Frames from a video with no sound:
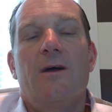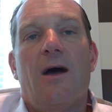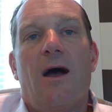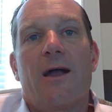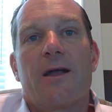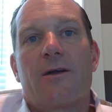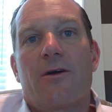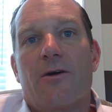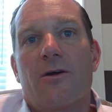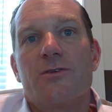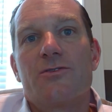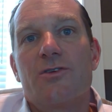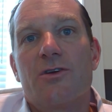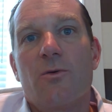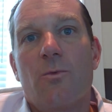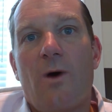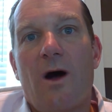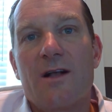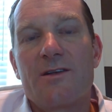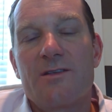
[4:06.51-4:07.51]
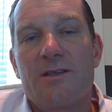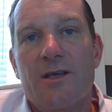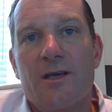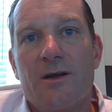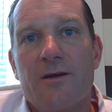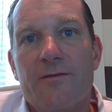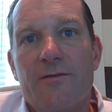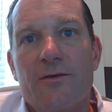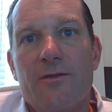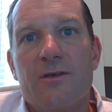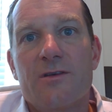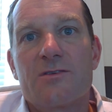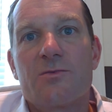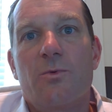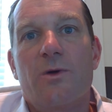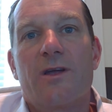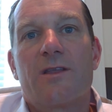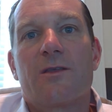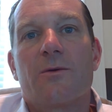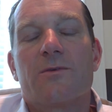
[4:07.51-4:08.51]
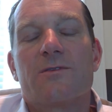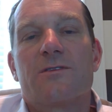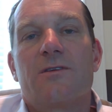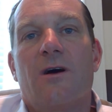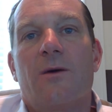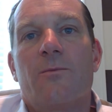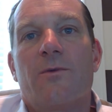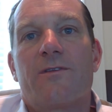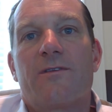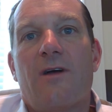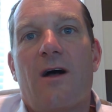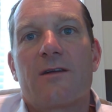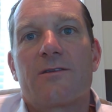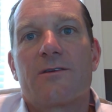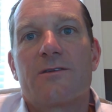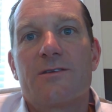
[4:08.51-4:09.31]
I encourage you to watch the interview this week that was done with Dr.